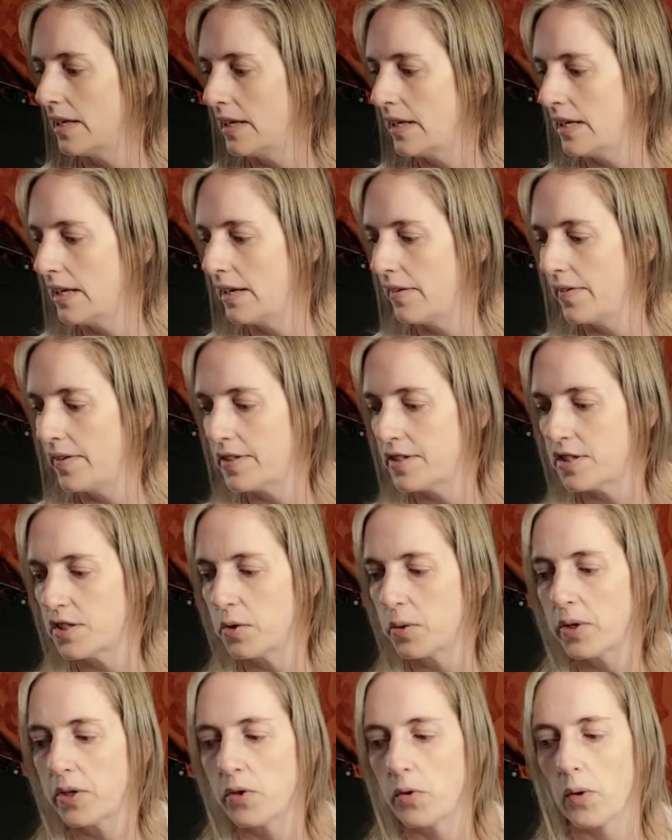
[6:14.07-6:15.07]
it's
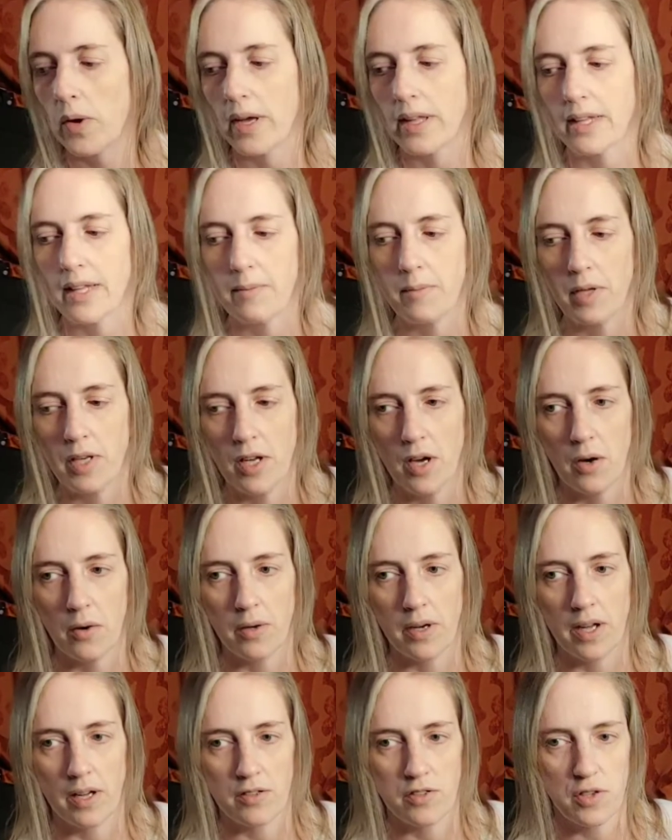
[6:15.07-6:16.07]
too annoying, let me know
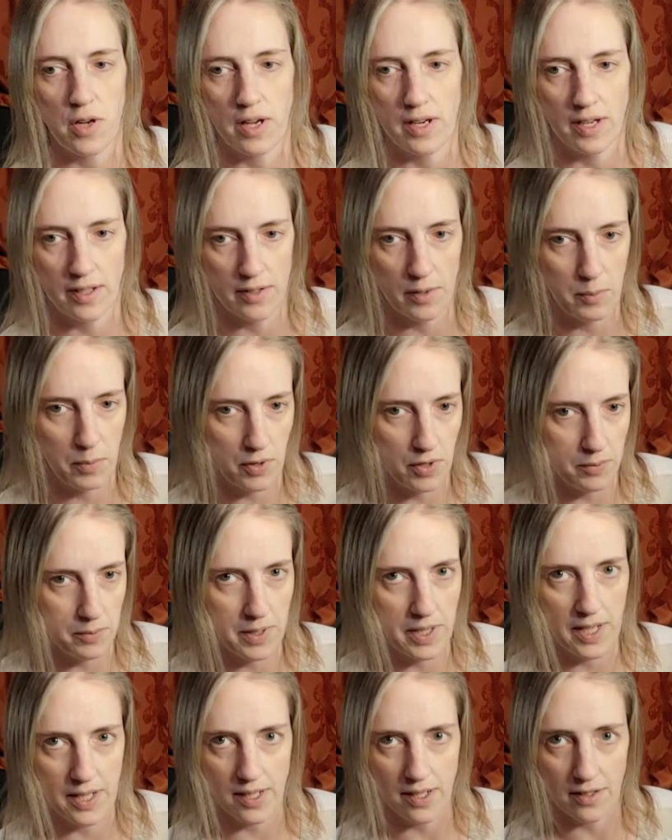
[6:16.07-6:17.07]
and I'll try not to put him
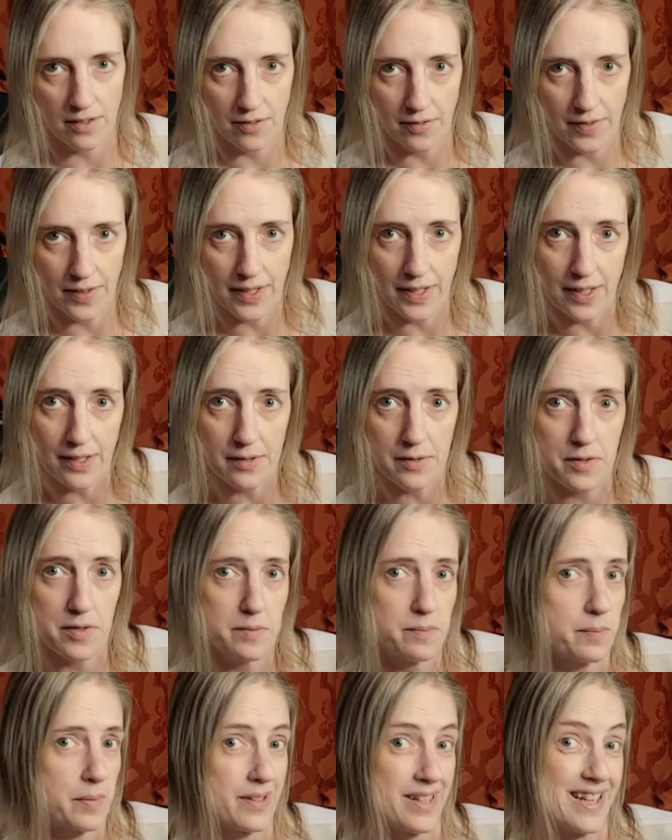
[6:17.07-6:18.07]
in any other videos.
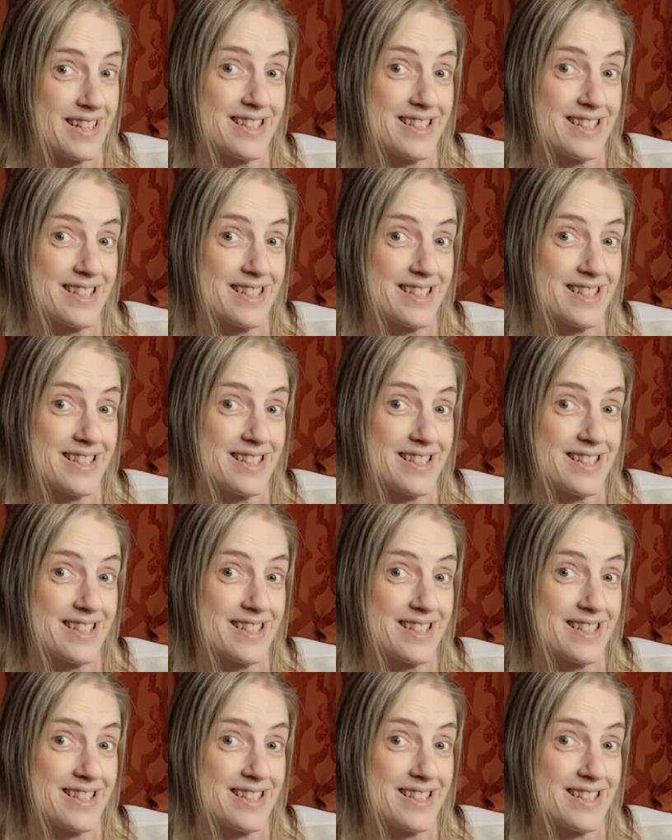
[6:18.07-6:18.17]
But